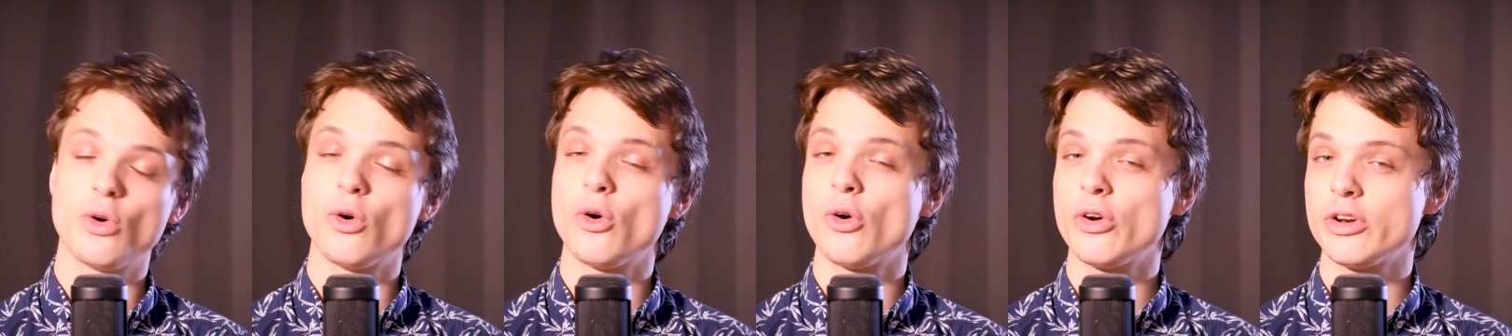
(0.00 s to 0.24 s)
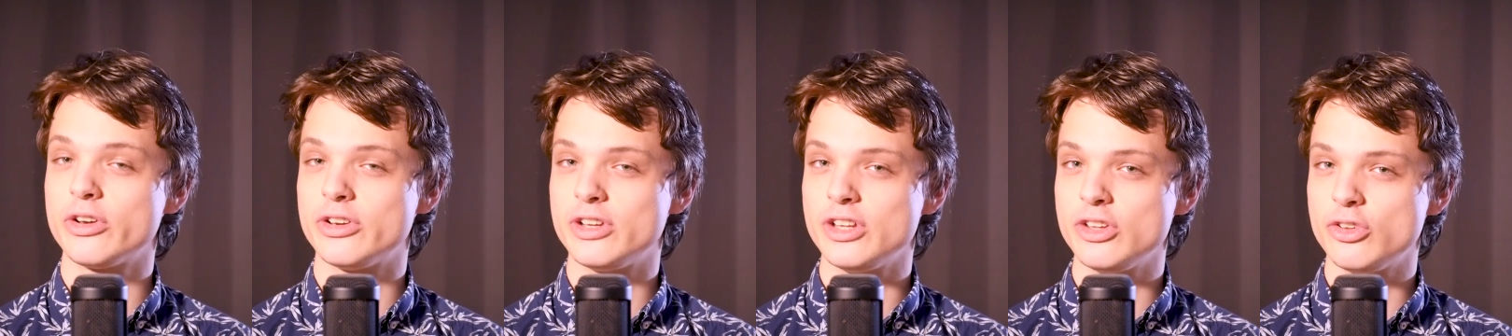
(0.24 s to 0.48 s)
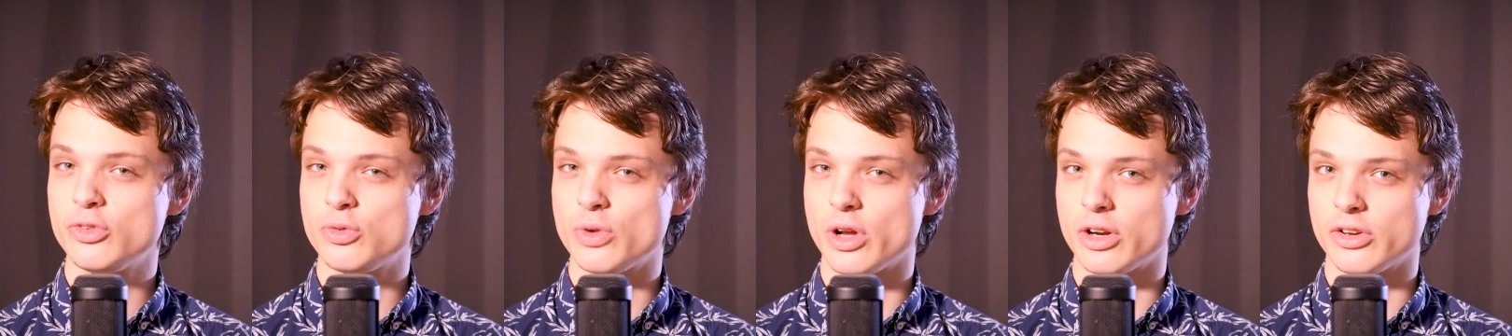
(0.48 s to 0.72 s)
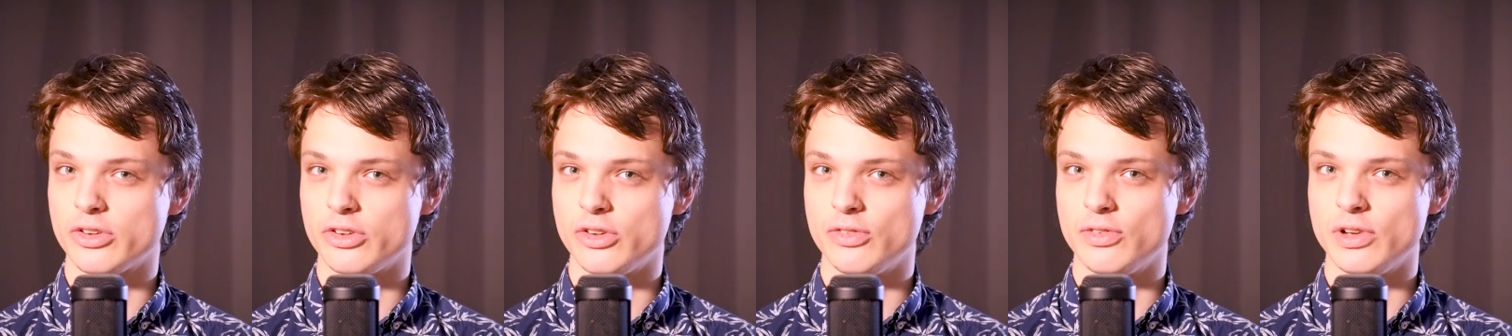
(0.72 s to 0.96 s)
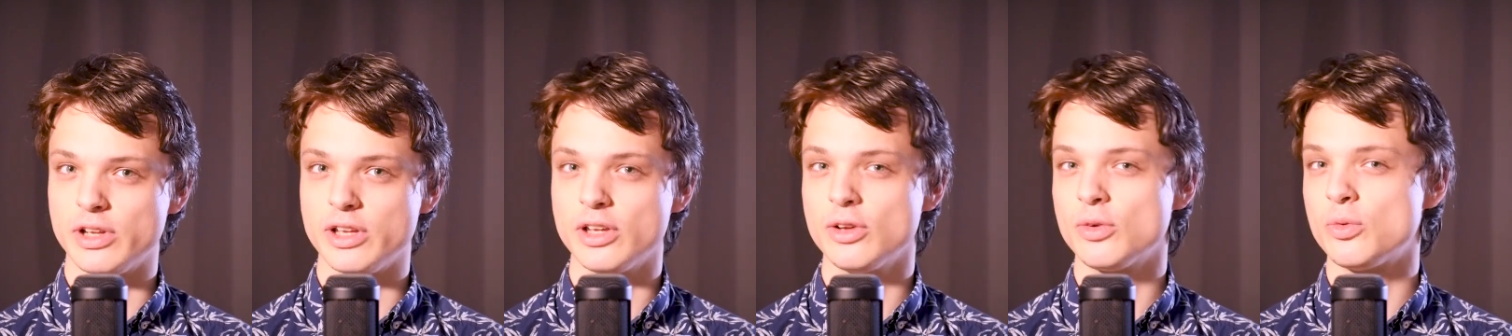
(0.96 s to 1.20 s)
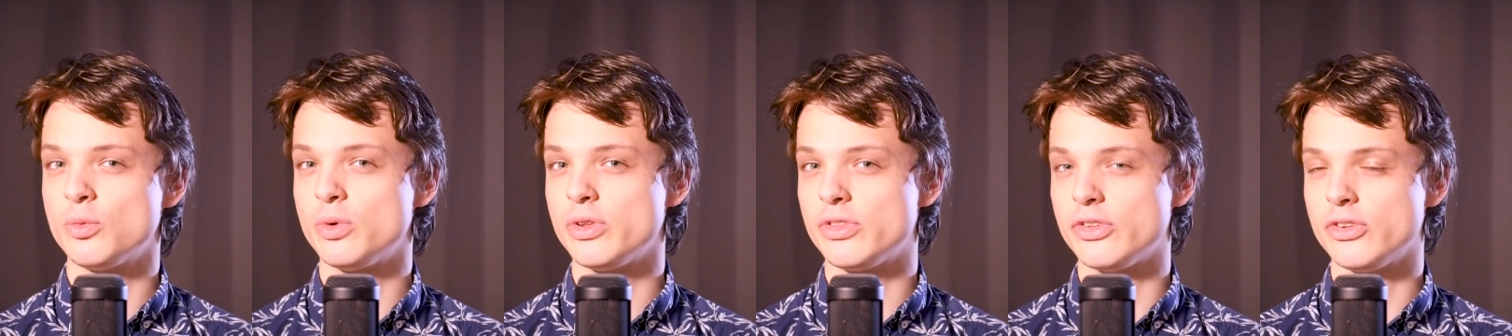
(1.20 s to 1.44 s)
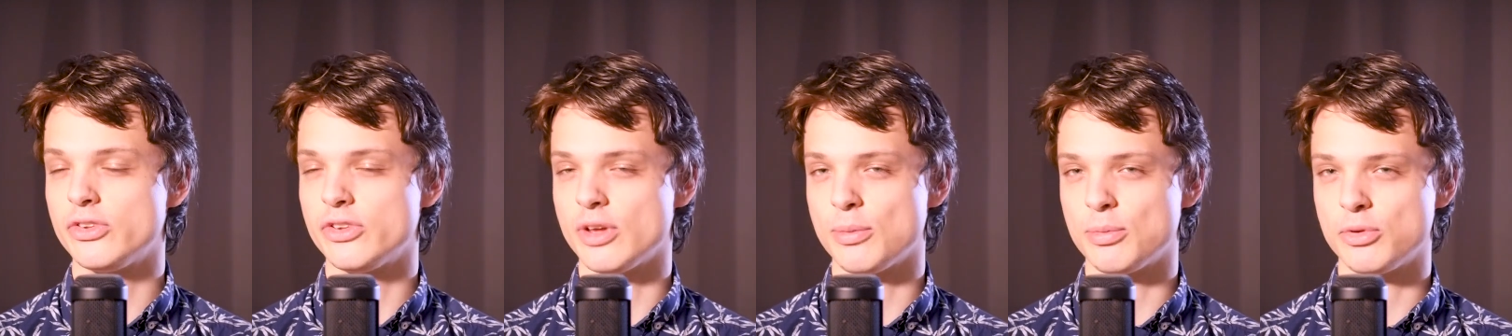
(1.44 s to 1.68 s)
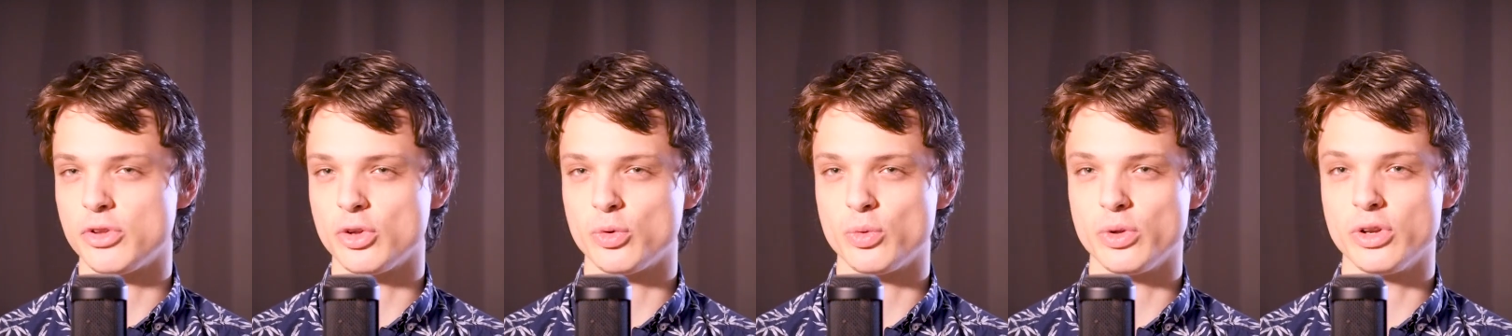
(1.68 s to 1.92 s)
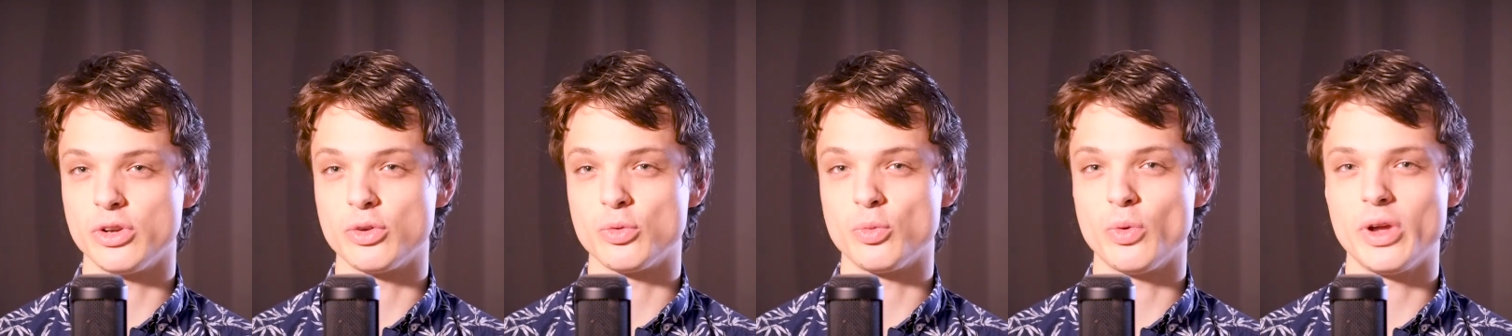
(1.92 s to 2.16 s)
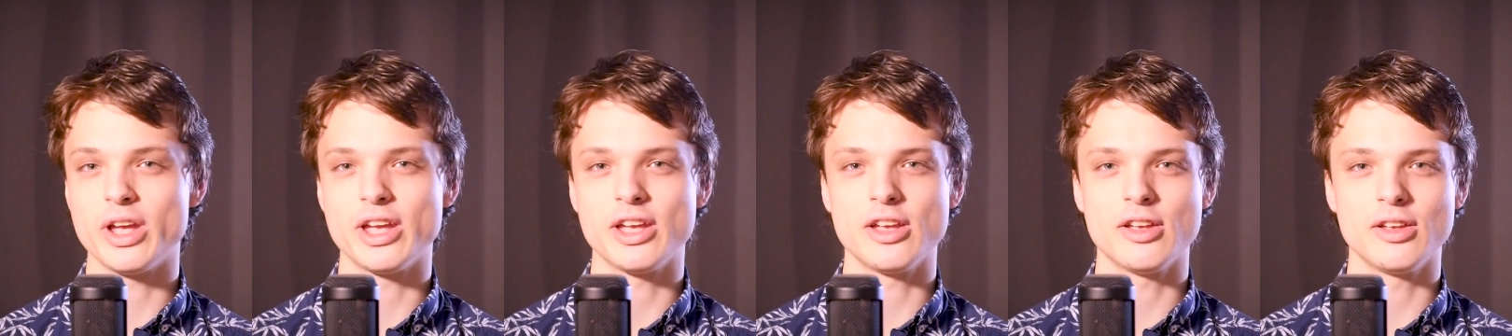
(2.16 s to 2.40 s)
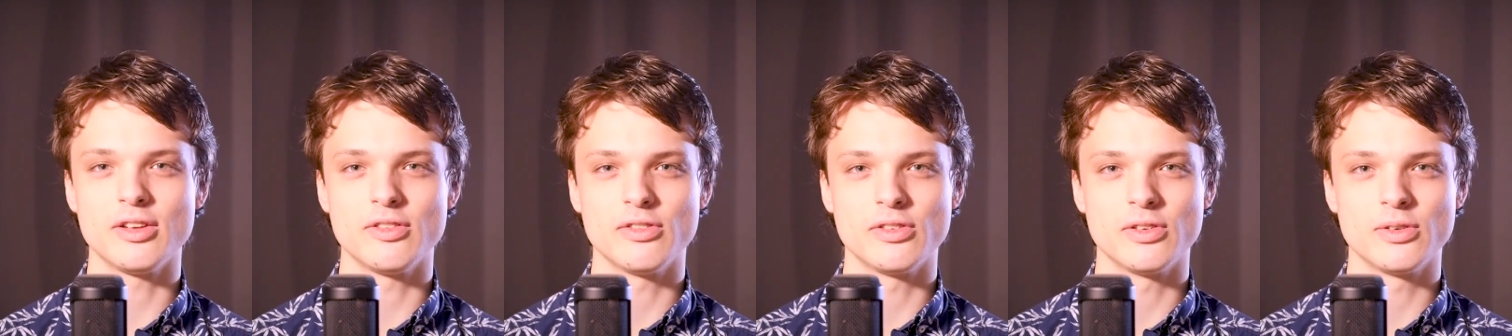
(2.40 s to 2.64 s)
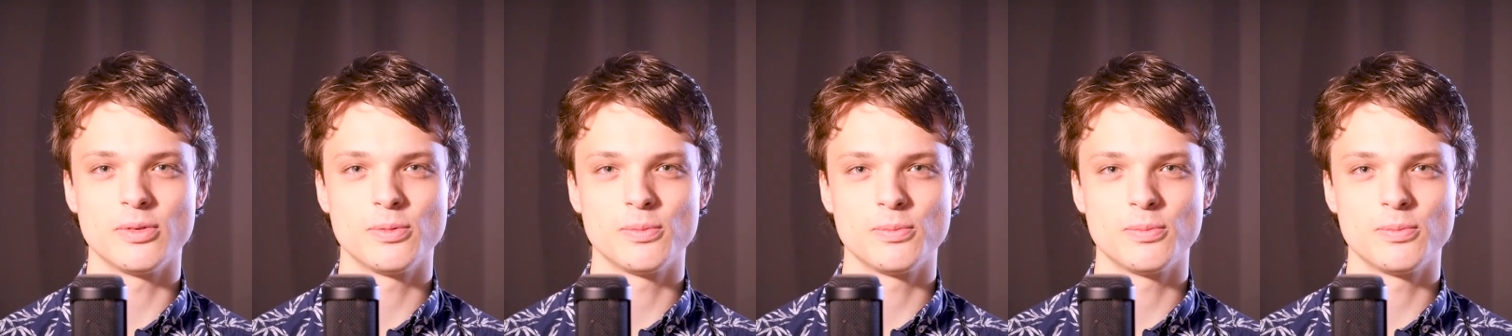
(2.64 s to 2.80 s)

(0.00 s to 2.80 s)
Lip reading: or destructively with the subsequent wave.